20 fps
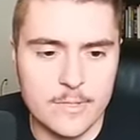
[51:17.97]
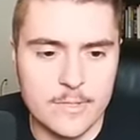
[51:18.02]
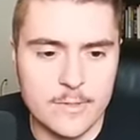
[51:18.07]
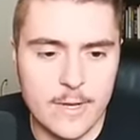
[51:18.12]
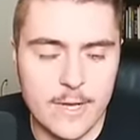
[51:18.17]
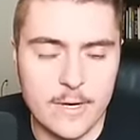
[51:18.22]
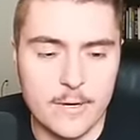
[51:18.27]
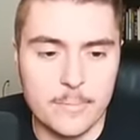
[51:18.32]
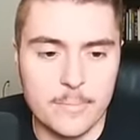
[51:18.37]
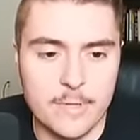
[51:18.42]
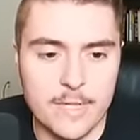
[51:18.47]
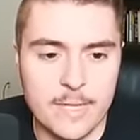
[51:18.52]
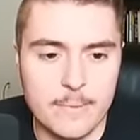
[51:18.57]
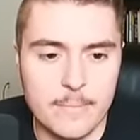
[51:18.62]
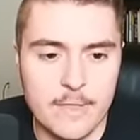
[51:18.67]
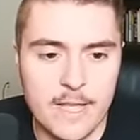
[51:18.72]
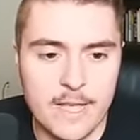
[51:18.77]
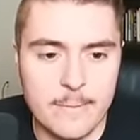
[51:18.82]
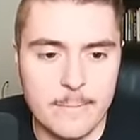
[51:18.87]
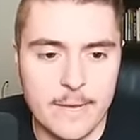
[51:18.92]
so I don't blame
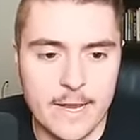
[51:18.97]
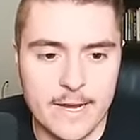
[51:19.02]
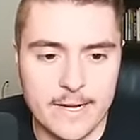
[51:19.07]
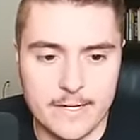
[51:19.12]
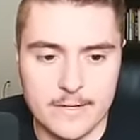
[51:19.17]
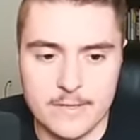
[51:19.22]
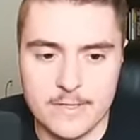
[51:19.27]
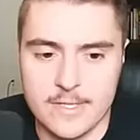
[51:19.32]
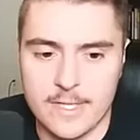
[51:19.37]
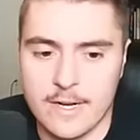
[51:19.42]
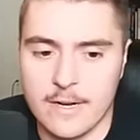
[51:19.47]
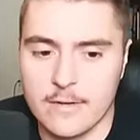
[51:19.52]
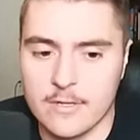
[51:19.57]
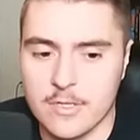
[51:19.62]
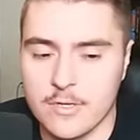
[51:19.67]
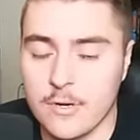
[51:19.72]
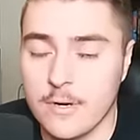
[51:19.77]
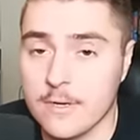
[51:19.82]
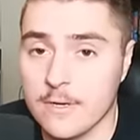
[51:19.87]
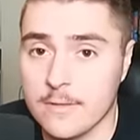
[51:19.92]
linebackers that are
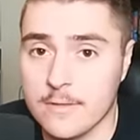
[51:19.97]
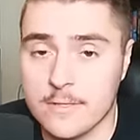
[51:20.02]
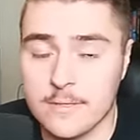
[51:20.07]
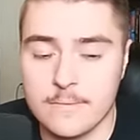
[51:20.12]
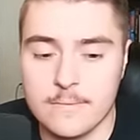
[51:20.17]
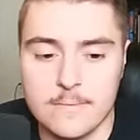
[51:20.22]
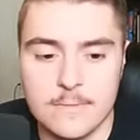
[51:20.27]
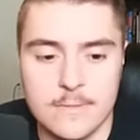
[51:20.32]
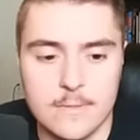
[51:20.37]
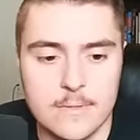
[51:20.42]
struggling.